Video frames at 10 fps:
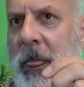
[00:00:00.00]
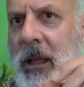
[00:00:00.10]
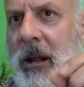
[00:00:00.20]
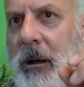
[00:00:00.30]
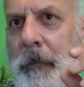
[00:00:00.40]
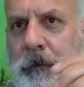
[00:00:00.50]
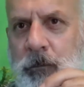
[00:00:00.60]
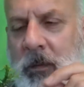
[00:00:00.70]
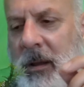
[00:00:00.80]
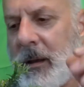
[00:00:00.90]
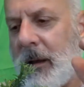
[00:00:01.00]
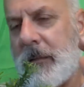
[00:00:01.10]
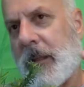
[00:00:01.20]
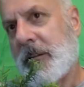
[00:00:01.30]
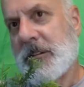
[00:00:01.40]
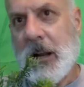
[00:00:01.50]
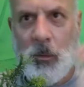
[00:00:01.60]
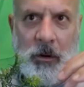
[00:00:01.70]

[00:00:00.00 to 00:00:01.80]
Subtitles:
and then the second